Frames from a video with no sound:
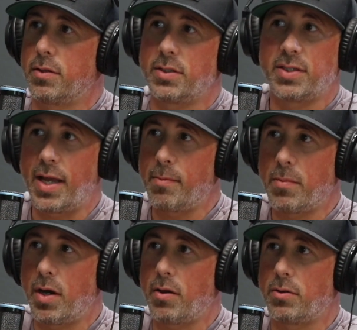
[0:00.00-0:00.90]
same
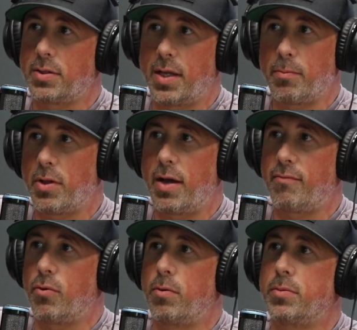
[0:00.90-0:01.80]
model, same
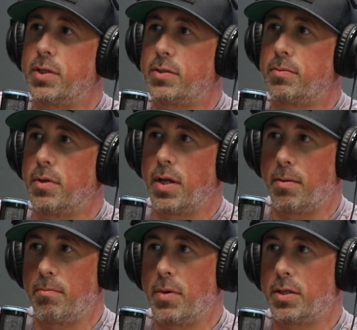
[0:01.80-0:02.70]
platform, just at
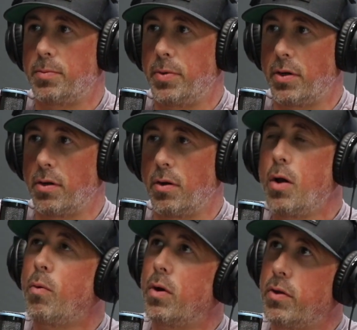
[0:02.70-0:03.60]
a much bigger,
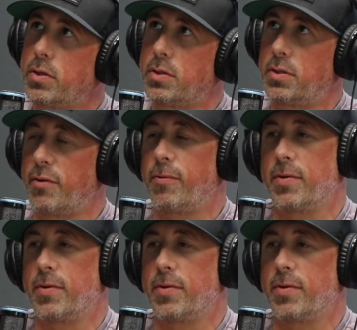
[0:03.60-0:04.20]
well, there's different